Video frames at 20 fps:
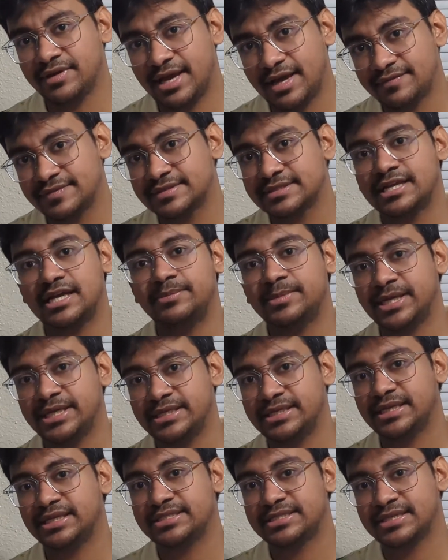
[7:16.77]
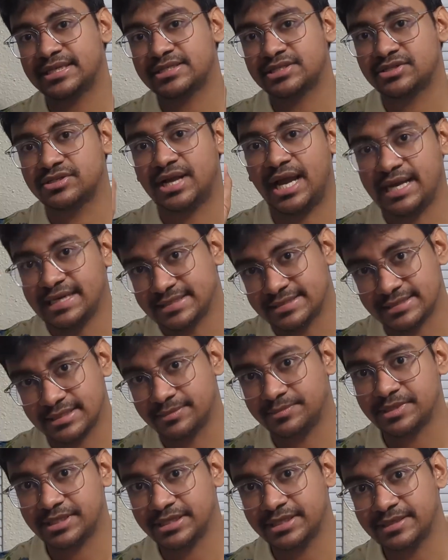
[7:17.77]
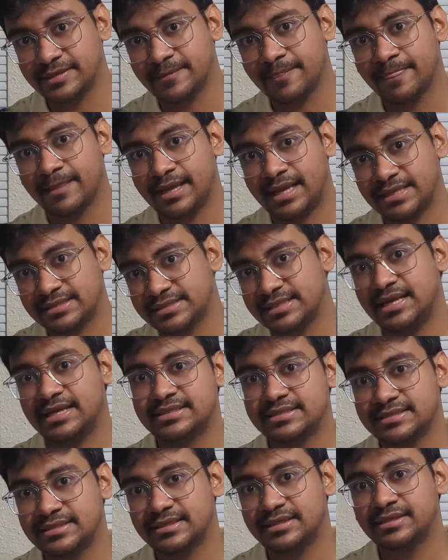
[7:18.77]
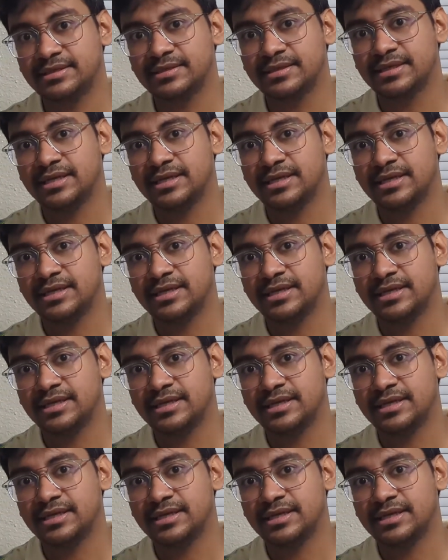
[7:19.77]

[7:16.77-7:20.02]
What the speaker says: have some idea, just write something as the answer.